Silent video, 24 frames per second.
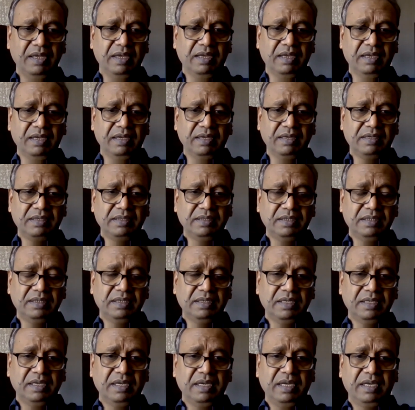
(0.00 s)
uh,
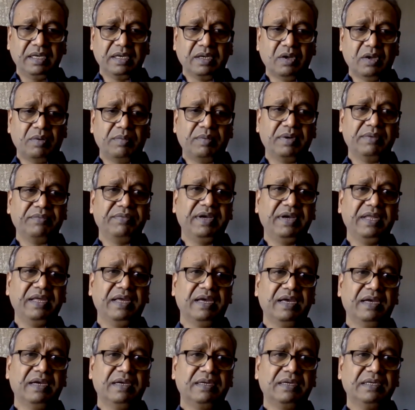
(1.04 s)
in government of
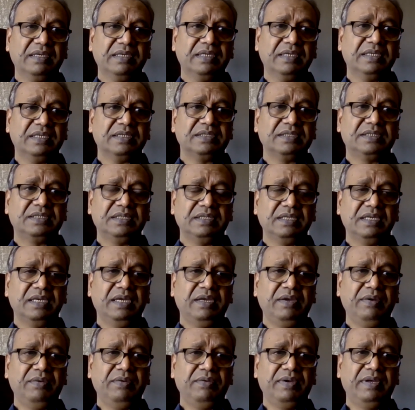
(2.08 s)
India. She,
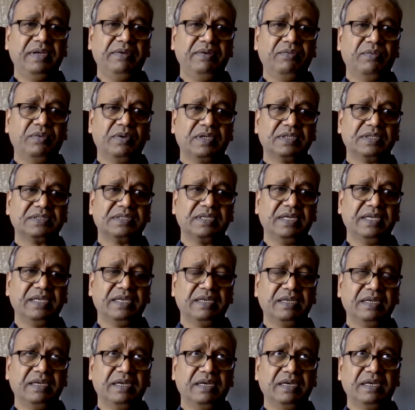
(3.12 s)
he he was
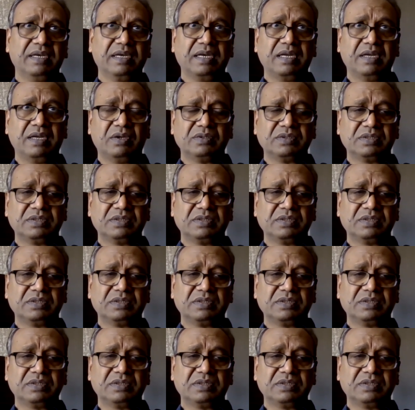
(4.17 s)
in Indian